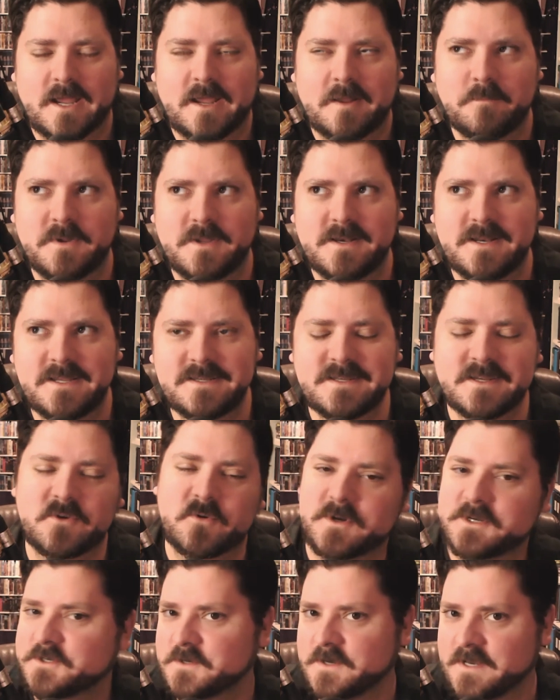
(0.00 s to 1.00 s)
It'd be an easy
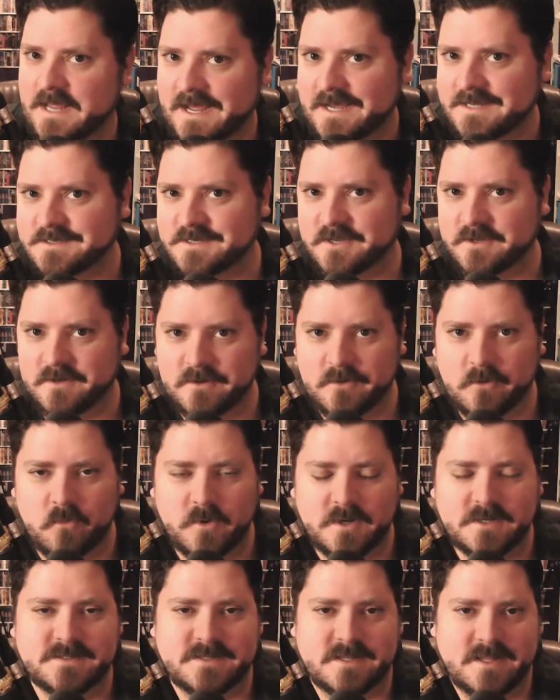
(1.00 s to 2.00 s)
question to ask you, you know,
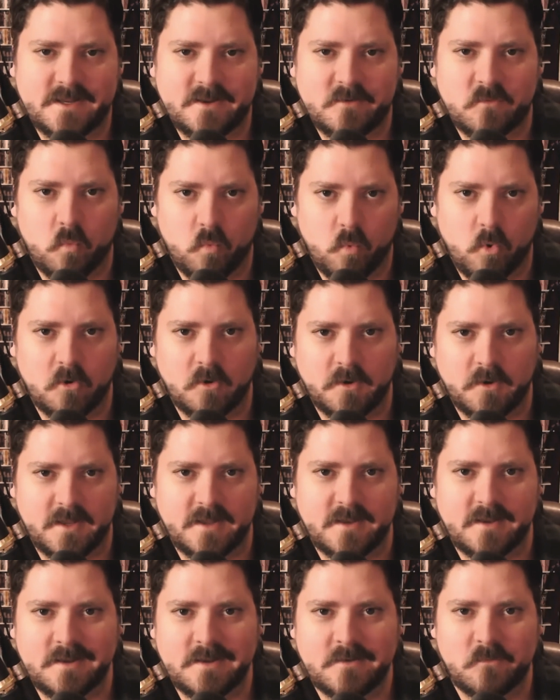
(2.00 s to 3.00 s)
what it's like
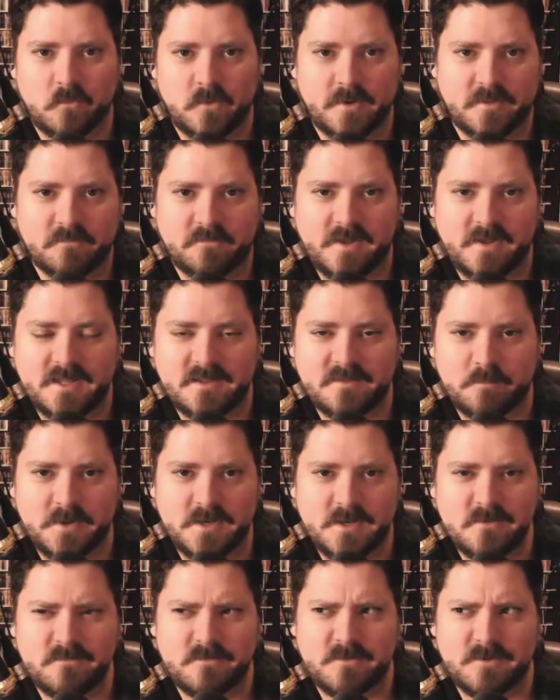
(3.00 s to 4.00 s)
working with Faith,
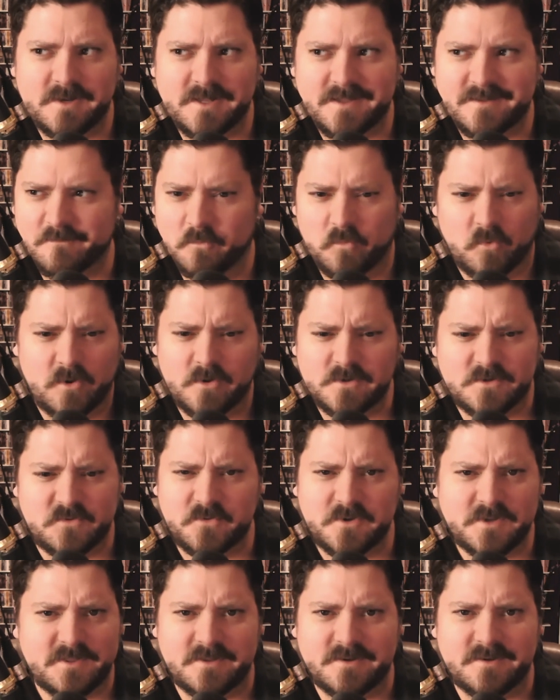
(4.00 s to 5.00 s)
but you've already worked
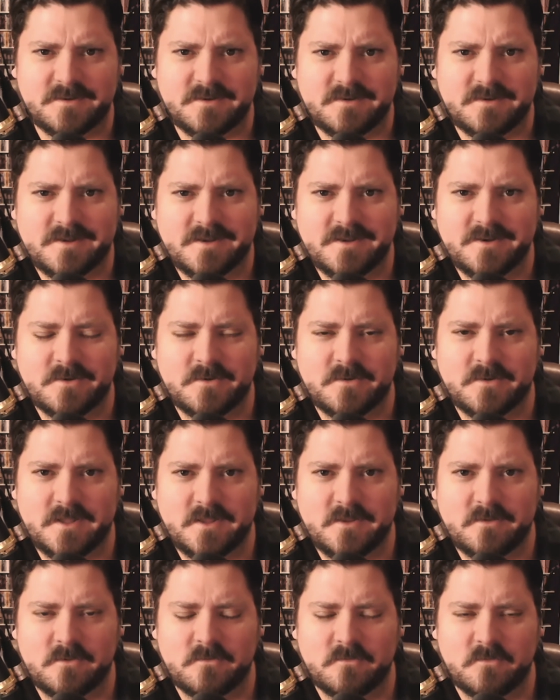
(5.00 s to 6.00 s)
with her, you know,
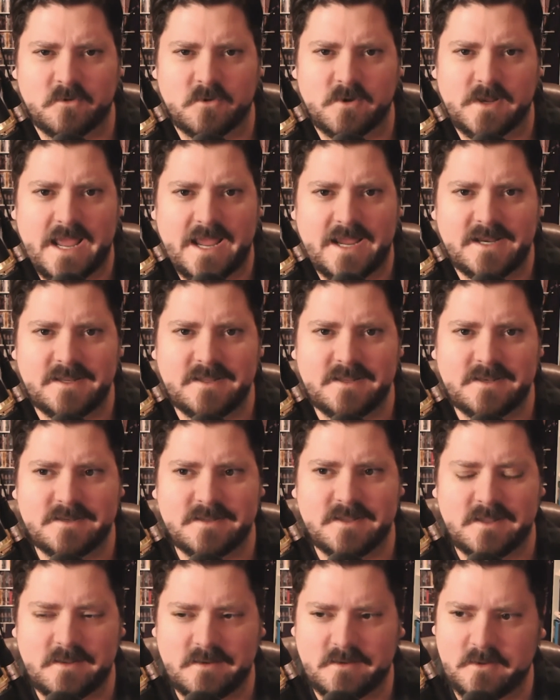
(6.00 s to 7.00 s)
you've created,
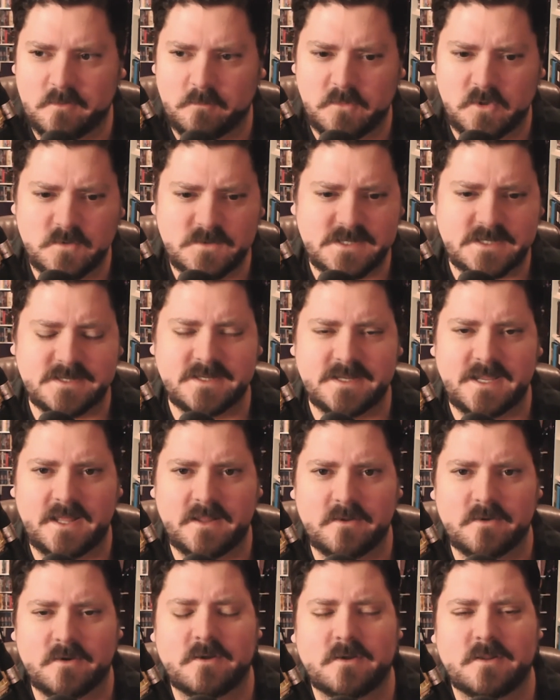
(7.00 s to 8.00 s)
you know, music
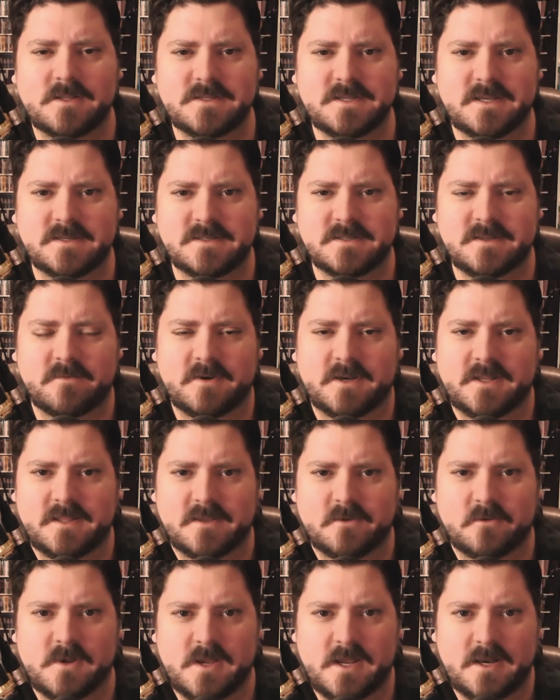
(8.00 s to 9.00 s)
together and all this kind of stuff. And I
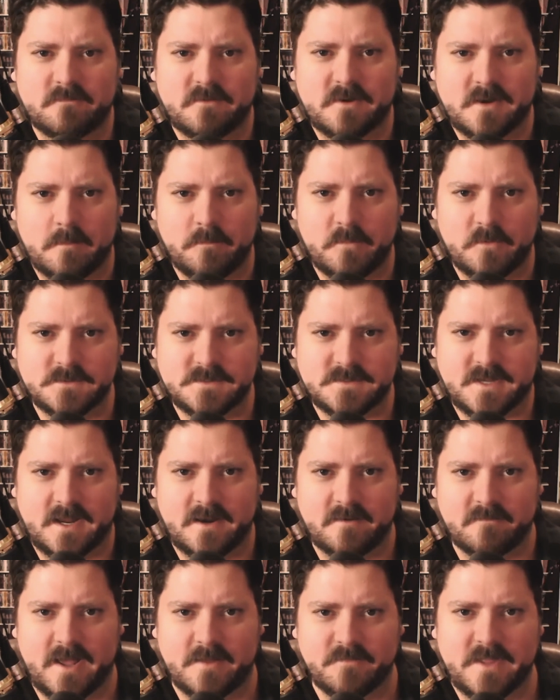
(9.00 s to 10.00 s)
think creative couples
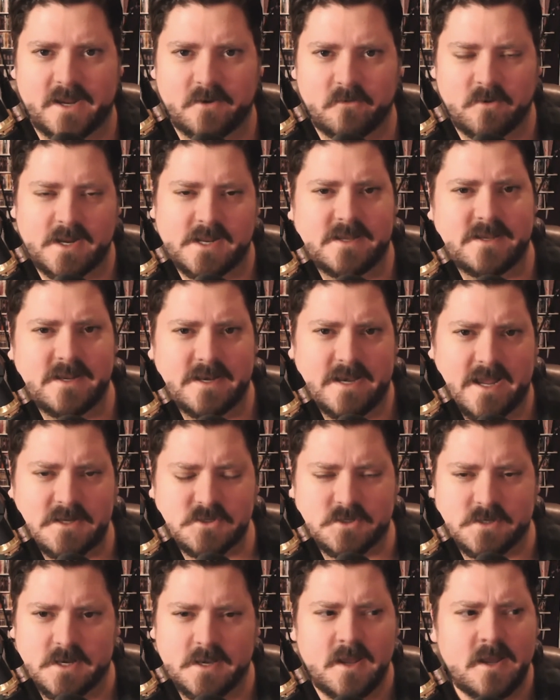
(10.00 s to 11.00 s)
kind of have that great
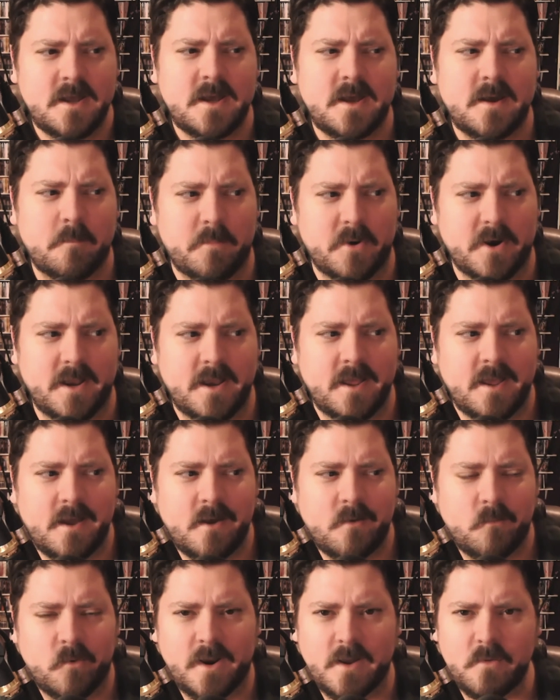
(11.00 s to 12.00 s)
connection. But
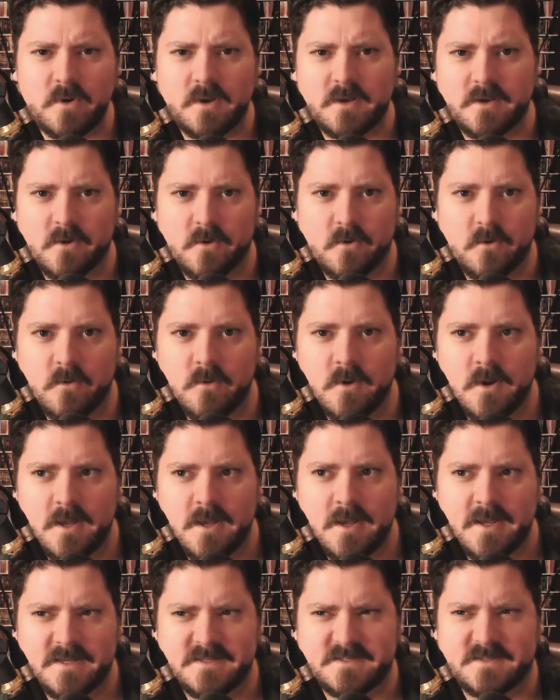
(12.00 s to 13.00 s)
what I want to know
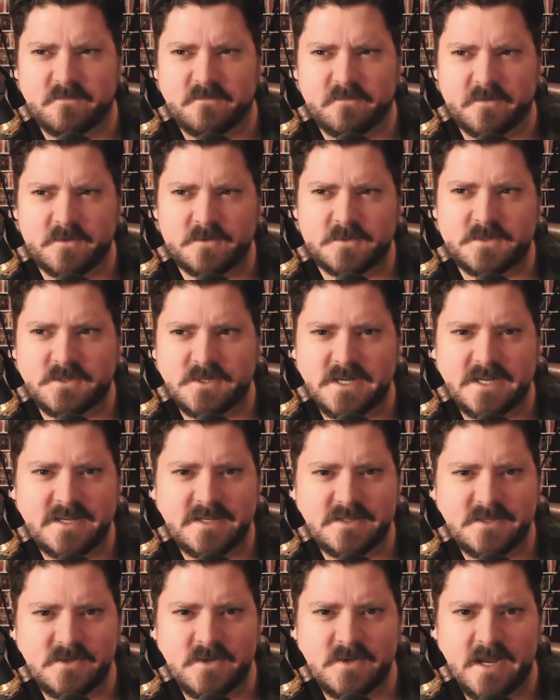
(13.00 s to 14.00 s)
is the first
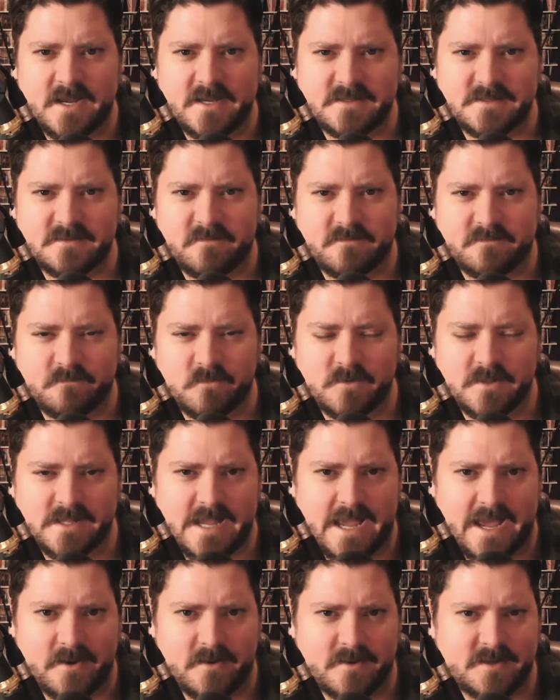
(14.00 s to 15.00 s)
chance you guys have
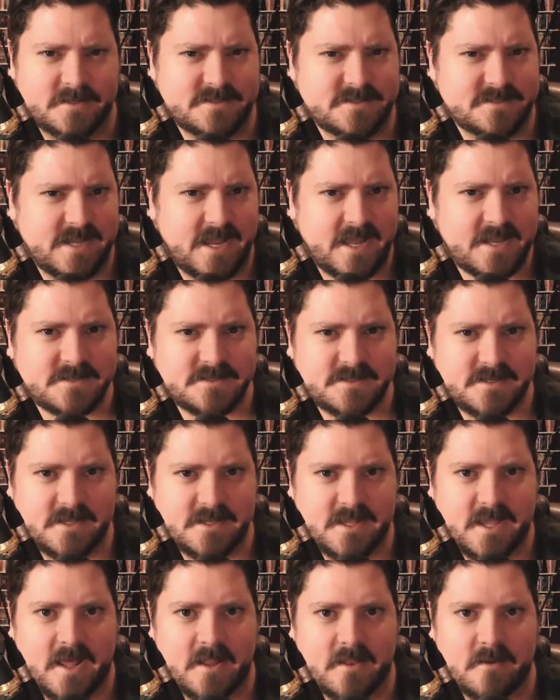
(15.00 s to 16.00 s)
really had on set
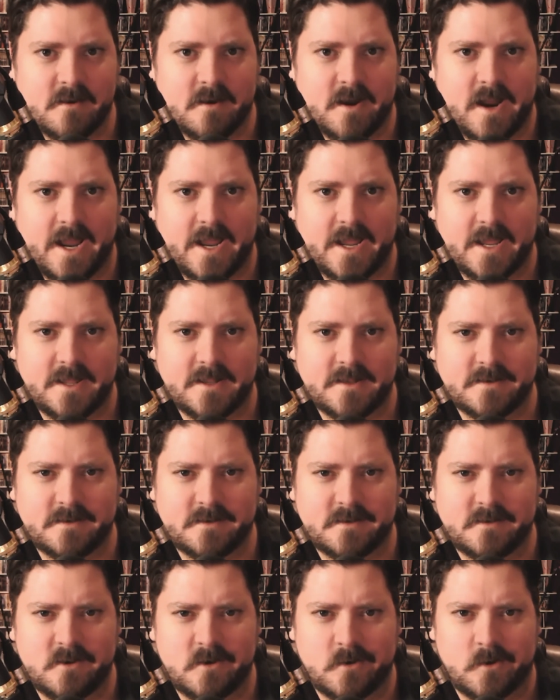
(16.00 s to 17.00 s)
together,
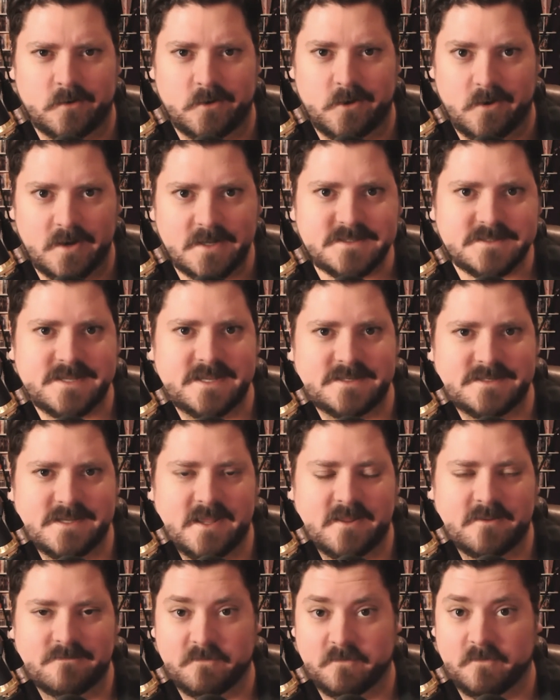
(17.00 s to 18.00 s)
and, you know, you're on set
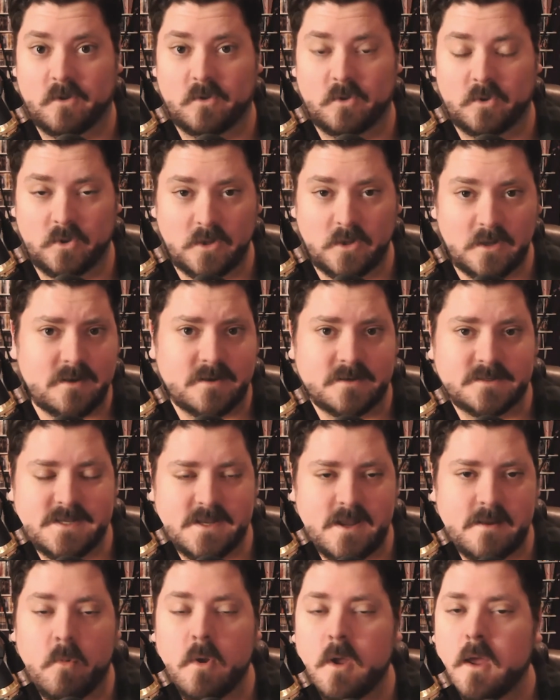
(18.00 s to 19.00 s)
together for a long
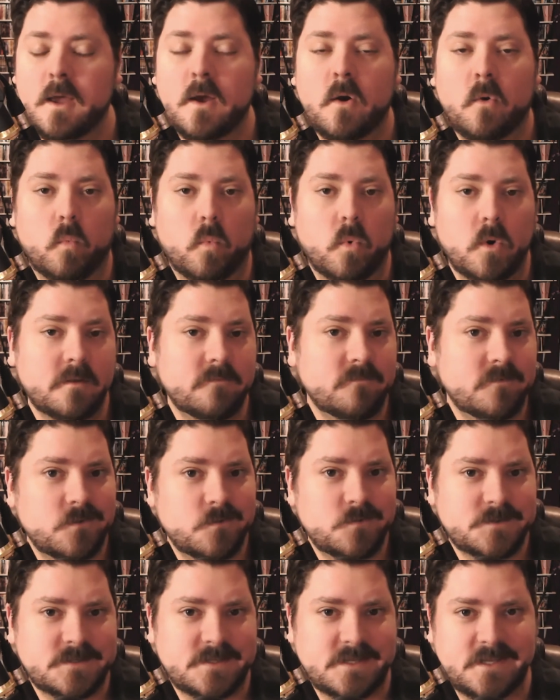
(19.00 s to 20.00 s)
time. What have
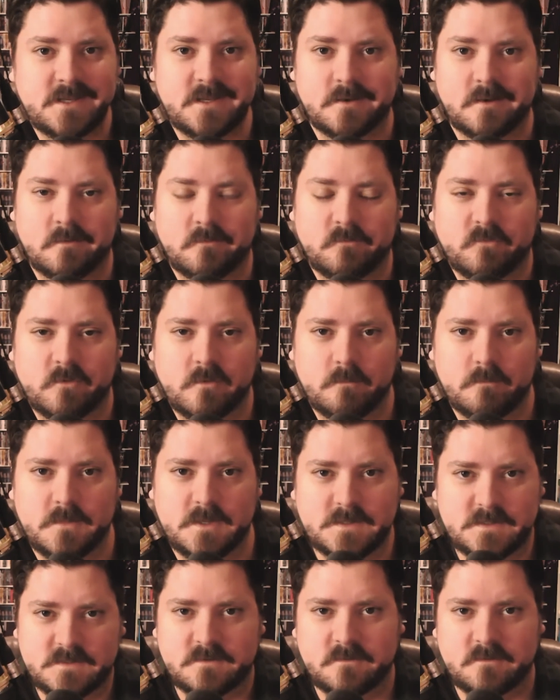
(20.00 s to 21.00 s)
you seen from
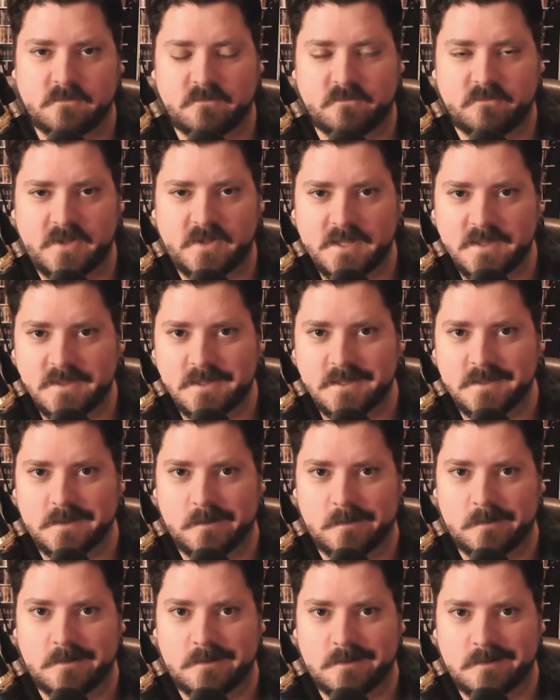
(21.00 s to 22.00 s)
Ms. Faith
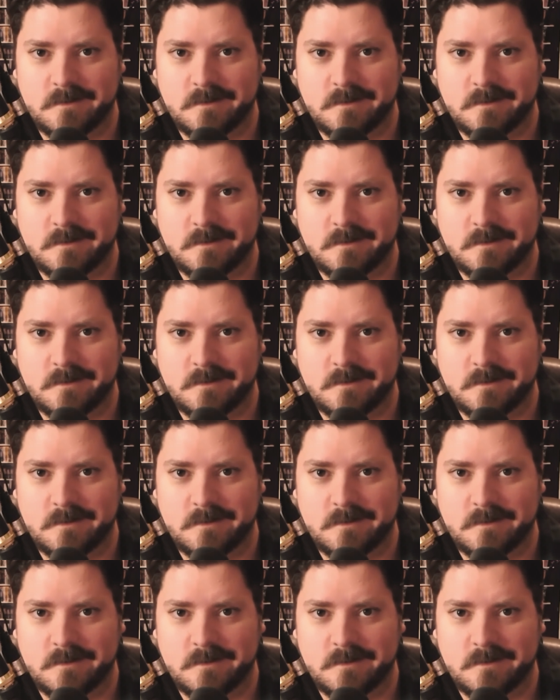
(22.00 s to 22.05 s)
Hill?